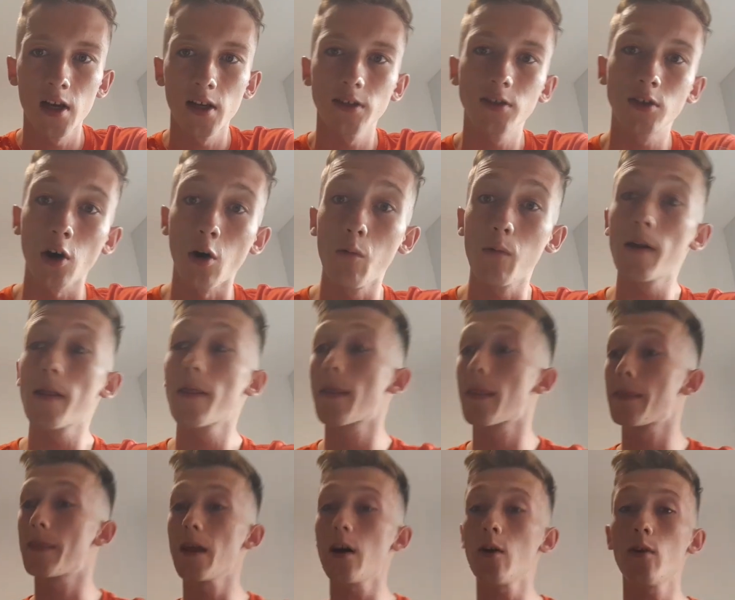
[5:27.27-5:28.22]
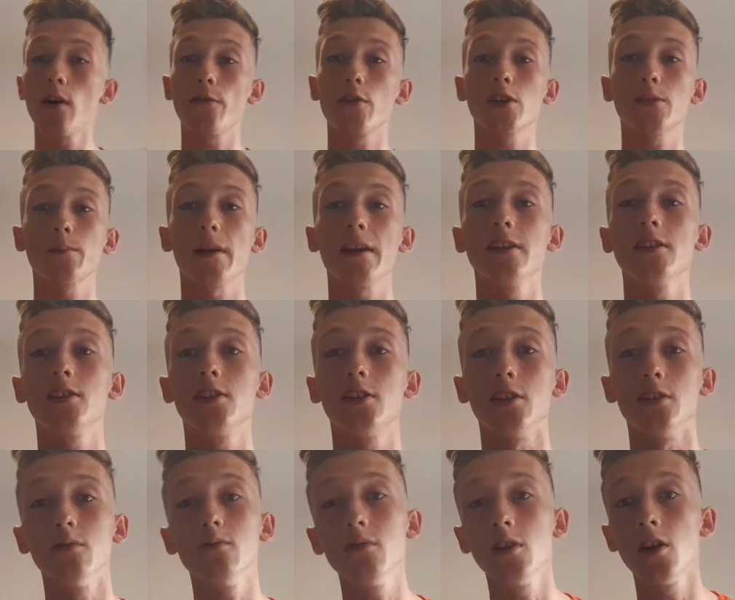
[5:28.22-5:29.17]
So now I've explained
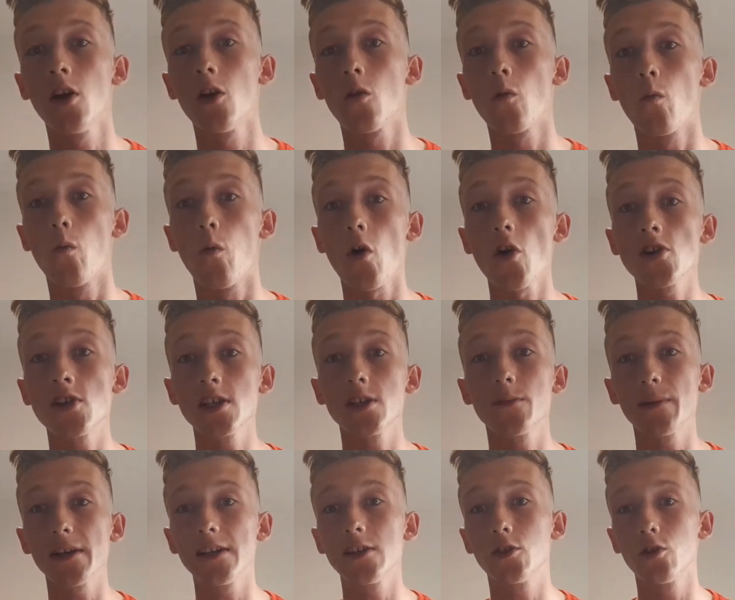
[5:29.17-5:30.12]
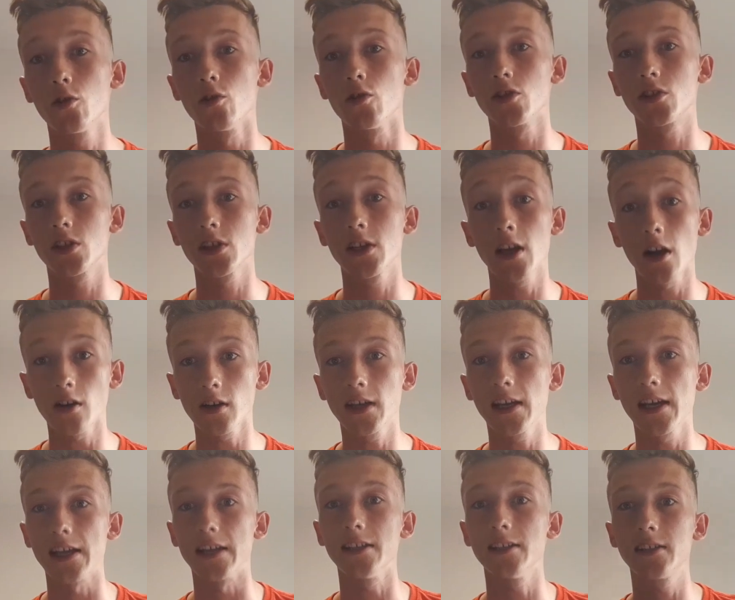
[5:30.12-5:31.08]
to you what is being taught to young
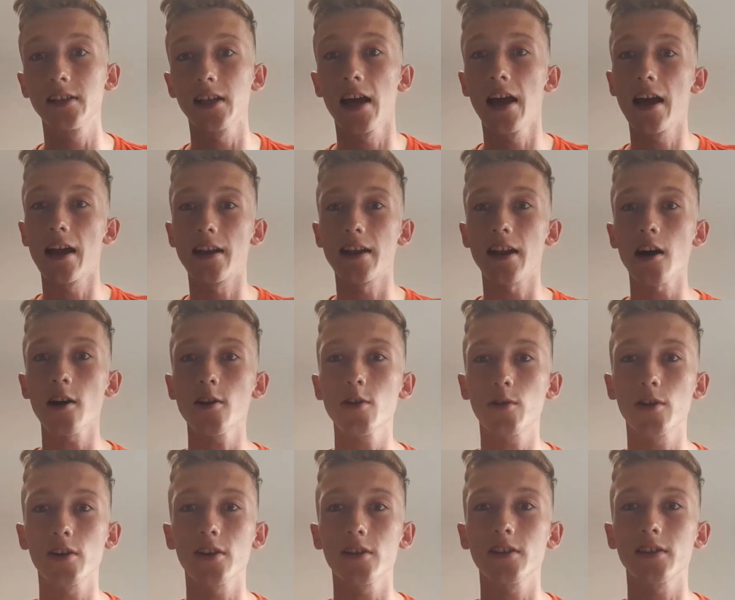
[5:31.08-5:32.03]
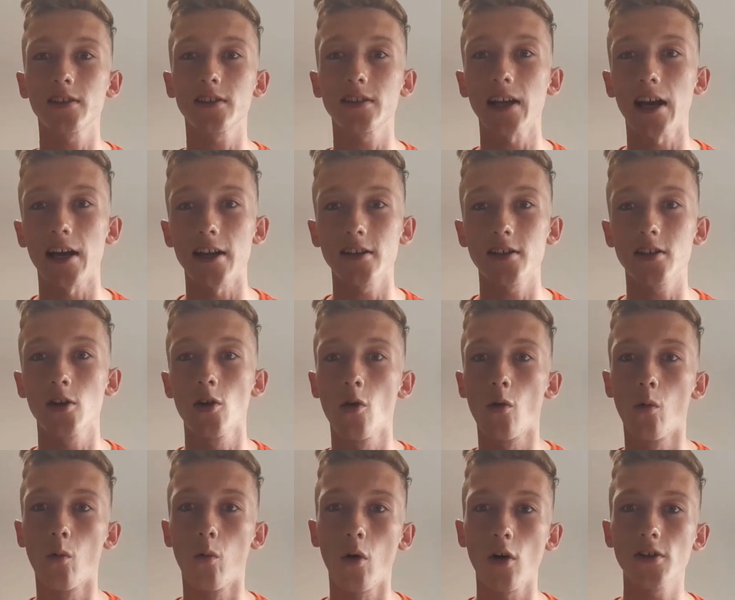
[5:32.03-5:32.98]
kids. Now you can understand
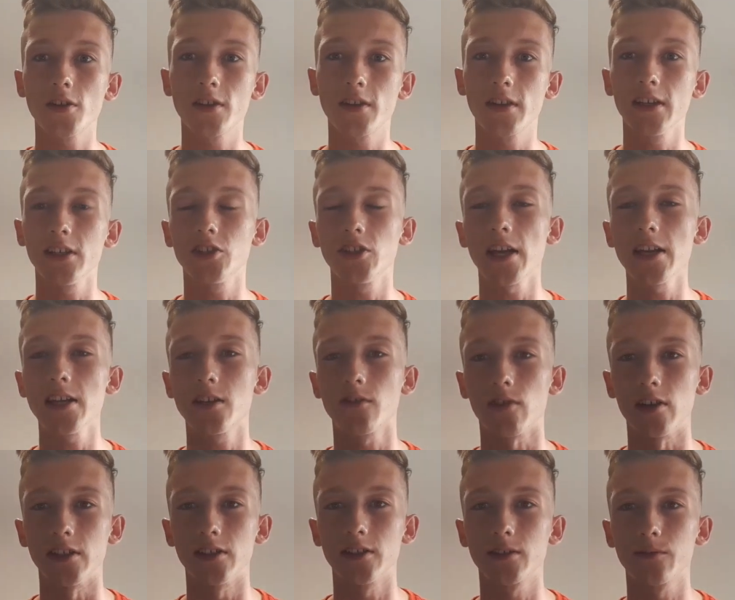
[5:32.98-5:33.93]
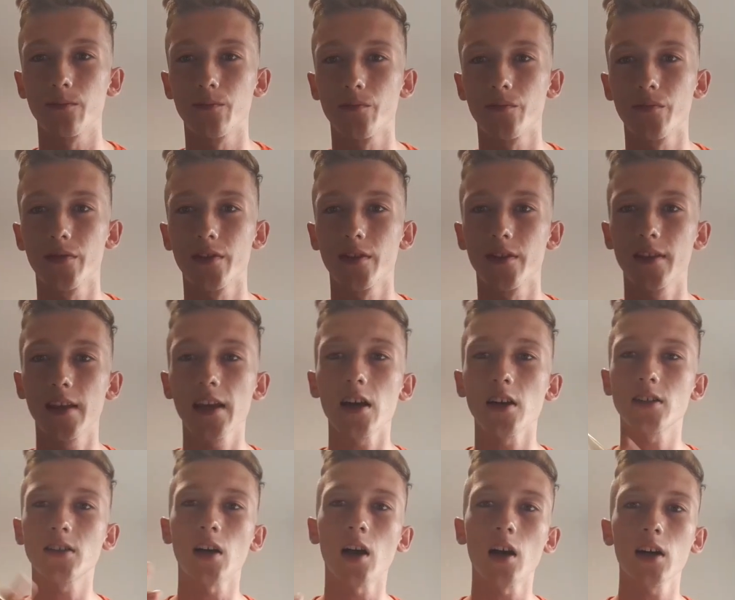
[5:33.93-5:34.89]
what the agenda is. They
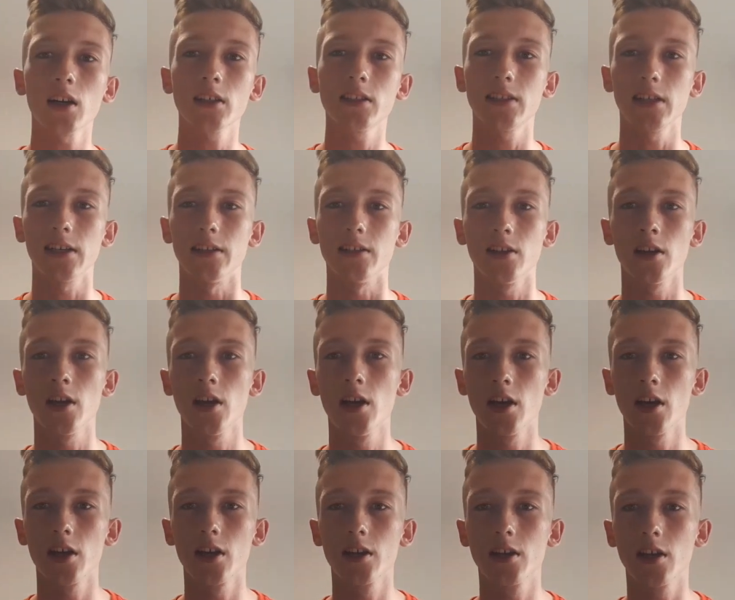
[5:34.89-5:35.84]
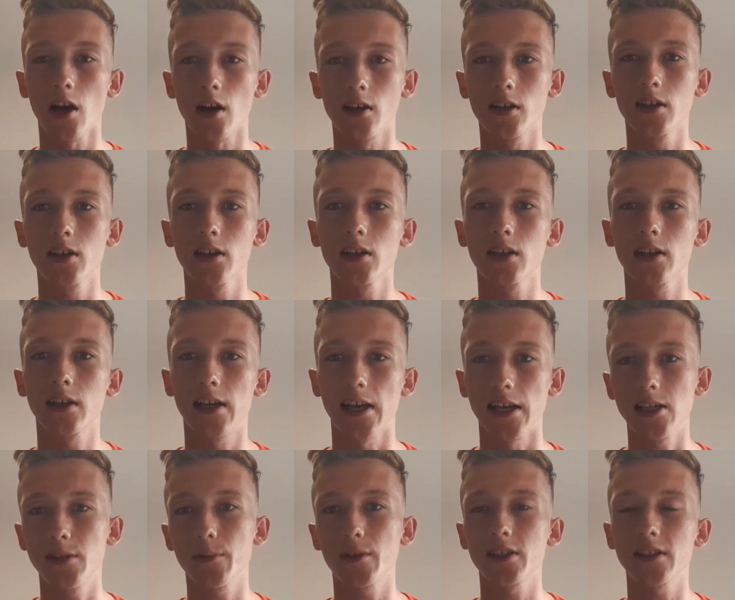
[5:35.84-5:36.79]
are targeting young
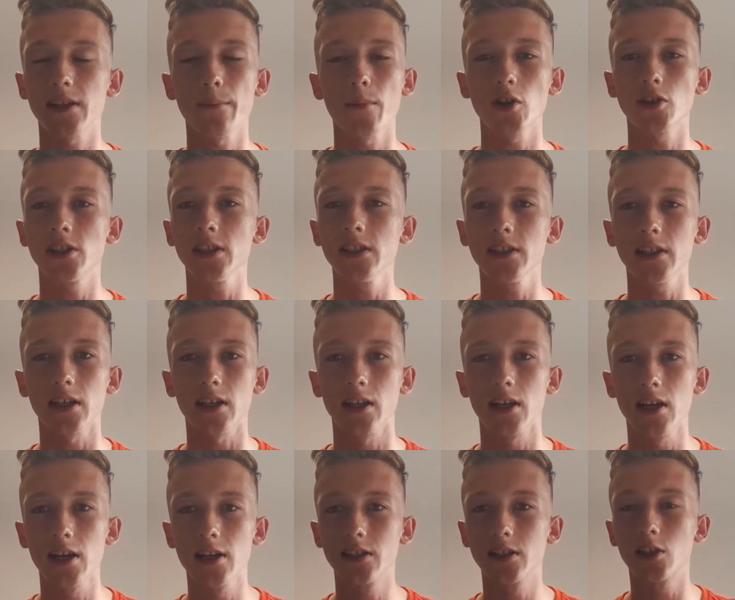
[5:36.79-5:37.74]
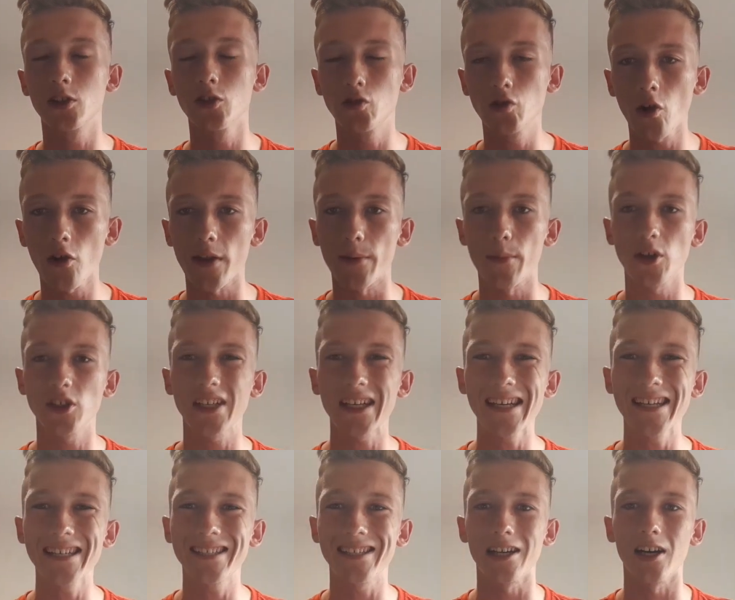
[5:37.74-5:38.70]
kids because they're much easier to control, they're much
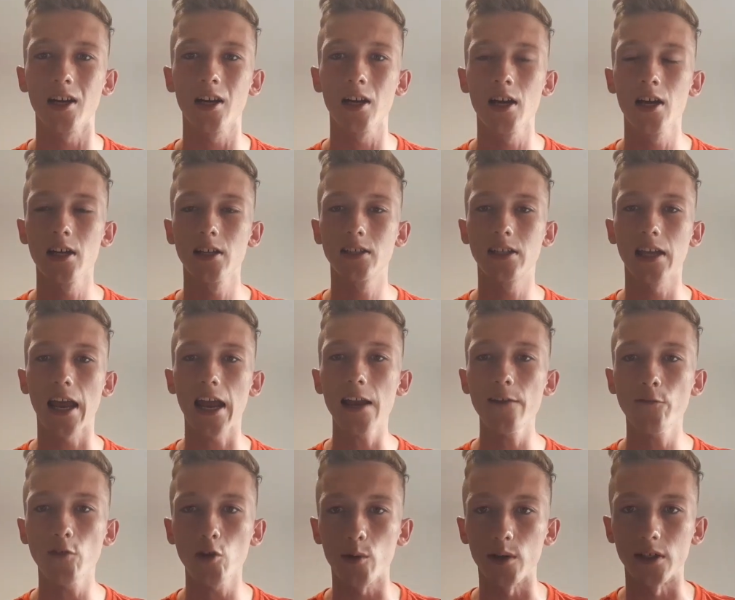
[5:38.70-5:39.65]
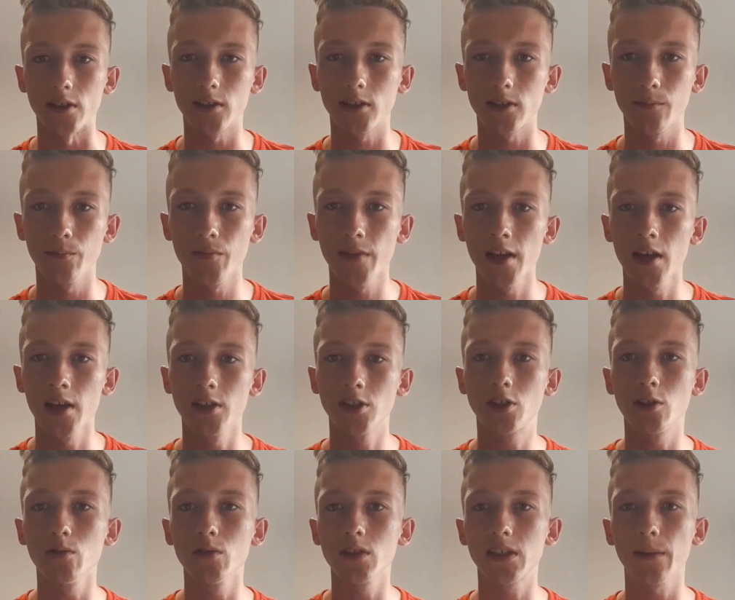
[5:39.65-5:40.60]
easier to influence.
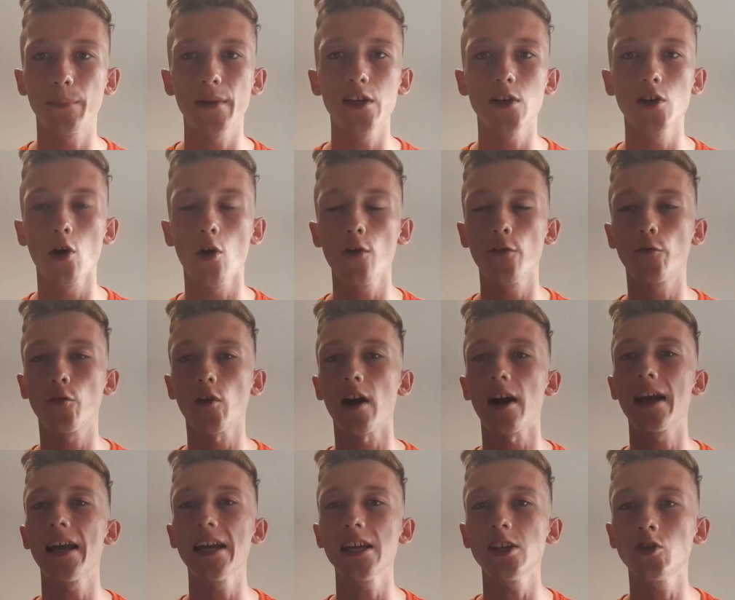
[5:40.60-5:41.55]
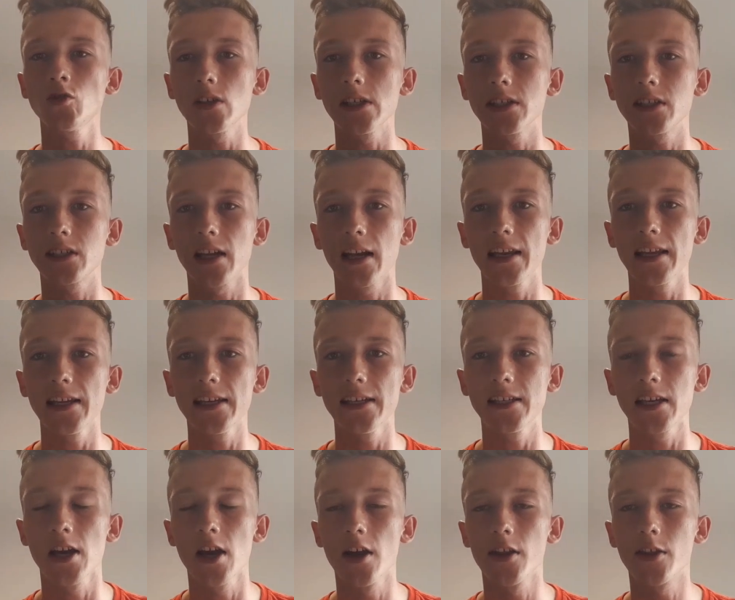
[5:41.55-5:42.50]
Students have been known throughout history to
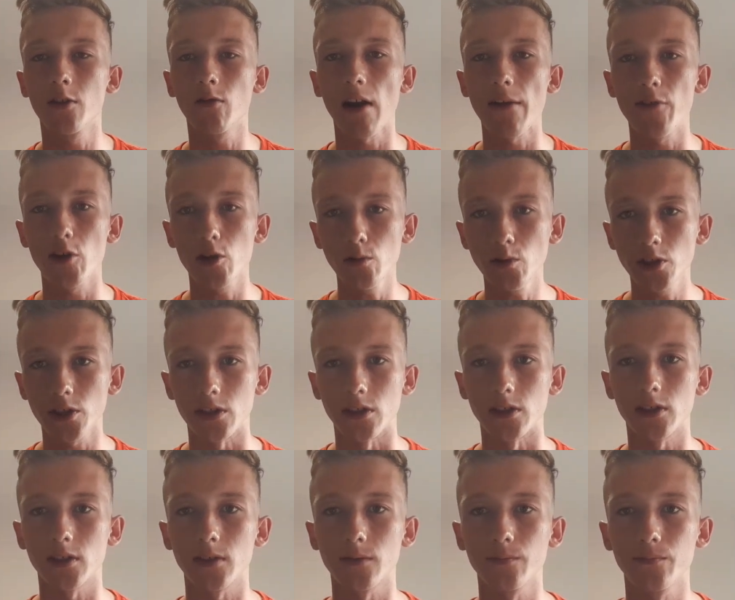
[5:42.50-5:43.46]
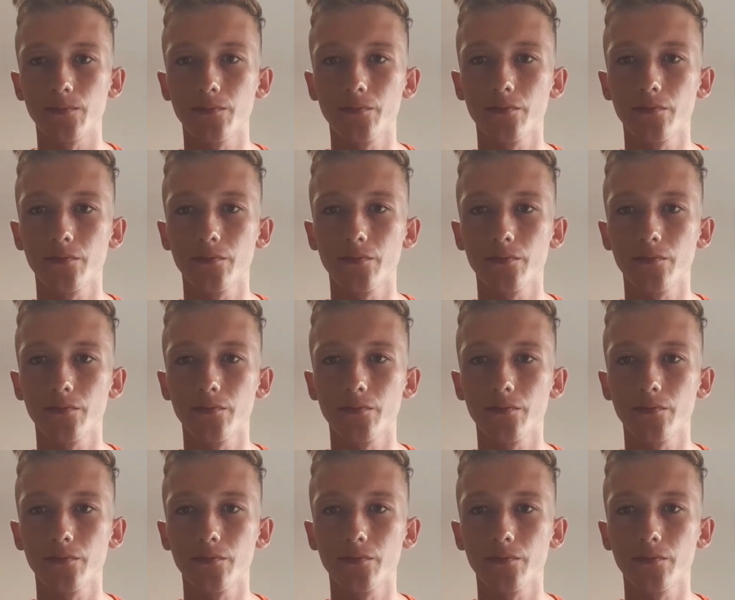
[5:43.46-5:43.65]
lead the revolutions.